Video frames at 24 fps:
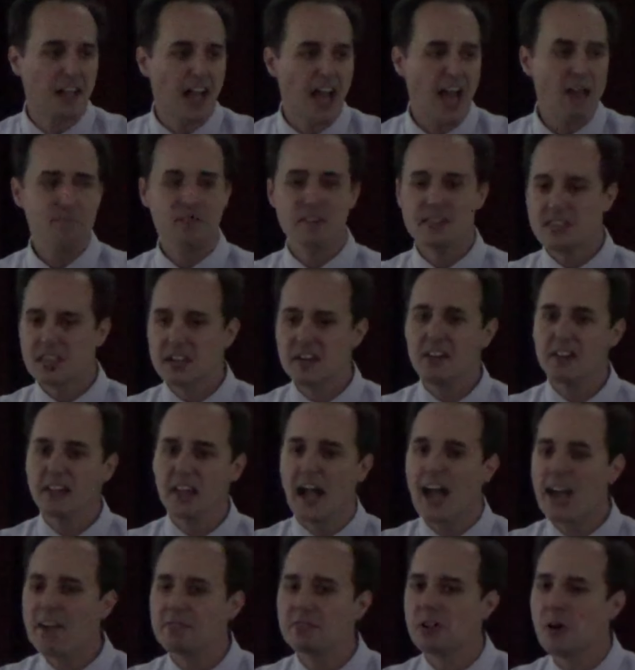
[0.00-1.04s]
I mean, their
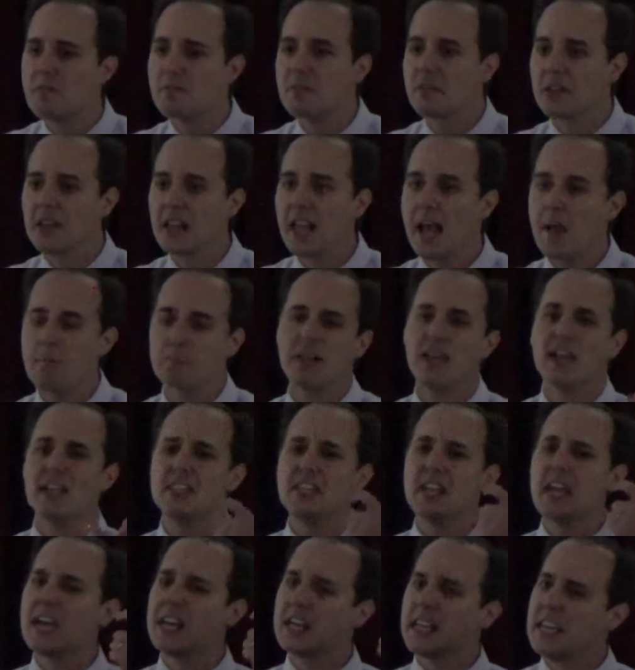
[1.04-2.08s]
lives overlapped, and
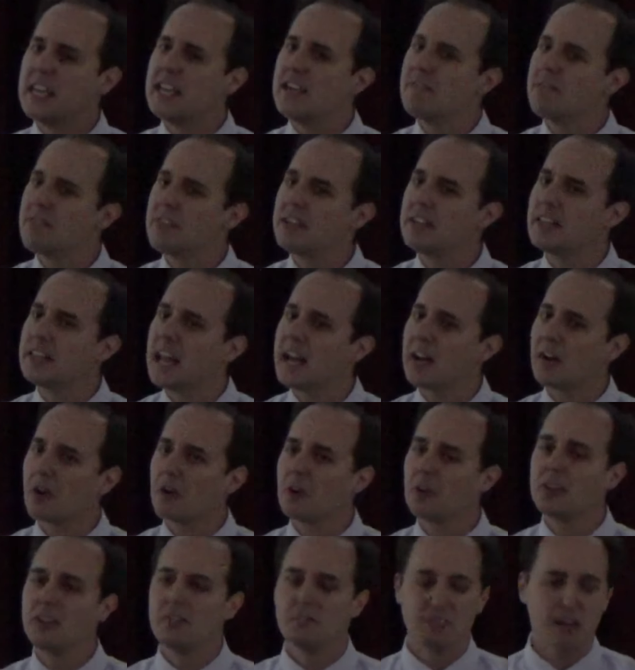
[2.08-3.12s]
yet, even in that
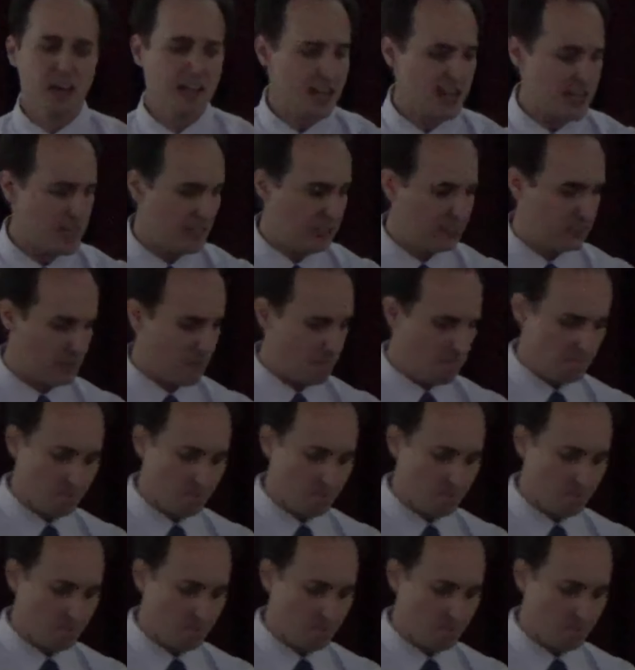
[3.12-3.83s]
early phase,